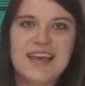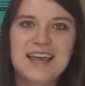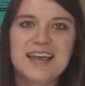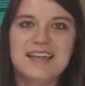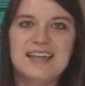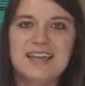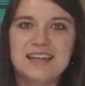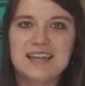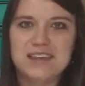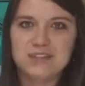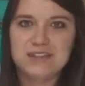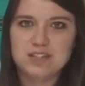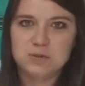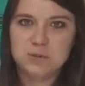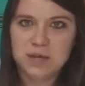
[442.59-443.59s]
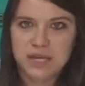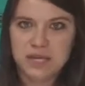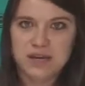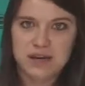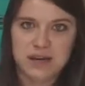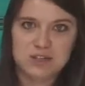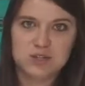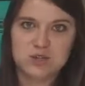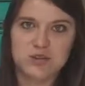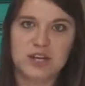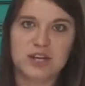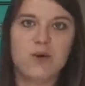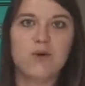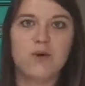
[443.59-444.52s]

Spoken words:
in an English-speaking country,